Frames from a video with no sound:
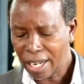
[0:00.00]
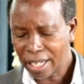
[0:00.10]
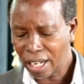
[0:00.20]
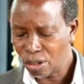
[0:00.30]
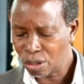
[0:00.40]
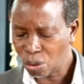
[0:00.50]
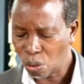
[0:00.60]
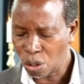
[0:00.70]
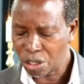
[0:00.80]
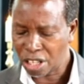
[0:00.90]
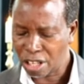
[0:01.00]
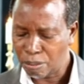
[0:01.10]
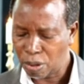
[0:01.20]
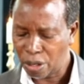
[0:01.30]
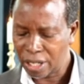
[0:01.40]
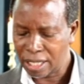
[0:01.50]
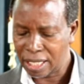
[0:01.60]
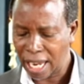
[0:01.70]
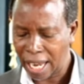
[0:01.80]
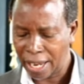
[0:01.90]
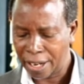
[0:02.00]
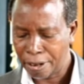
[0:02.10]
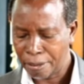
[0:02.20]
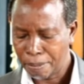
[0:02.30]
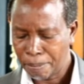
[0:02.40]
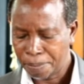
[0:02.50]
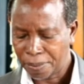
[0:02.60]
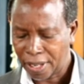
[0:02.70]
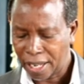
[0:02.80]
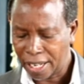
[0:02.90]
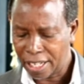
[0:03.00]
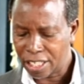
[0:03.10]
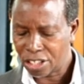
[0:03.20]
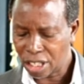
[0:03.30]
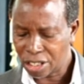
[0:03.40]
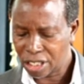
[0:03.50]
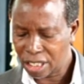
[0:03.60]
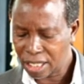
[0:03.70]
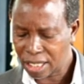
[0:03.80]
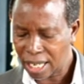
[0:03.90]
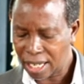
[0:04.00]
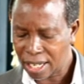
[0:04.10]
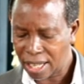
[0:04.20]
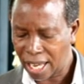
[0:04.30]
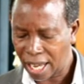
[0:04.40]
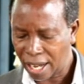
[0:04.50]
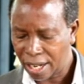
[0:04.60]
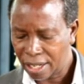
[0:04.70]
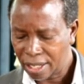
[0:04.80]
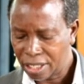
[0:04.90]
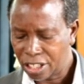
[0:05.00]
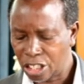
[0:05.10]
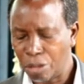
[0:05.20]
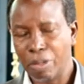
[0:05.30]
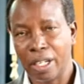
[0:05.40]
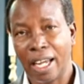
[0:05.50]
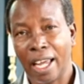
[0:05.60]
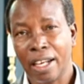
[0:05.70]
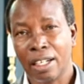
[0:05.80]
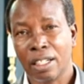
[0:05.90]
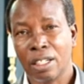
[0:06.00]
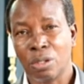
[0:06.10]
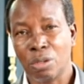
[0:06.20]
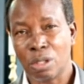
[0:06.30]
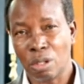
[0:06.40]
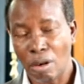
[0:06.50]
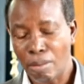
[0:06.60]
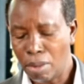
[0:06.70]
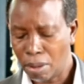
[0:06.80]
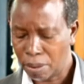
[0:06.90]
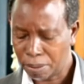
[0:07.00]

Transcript: "I cannot watch the boy die." And as she sat there, she began to sob.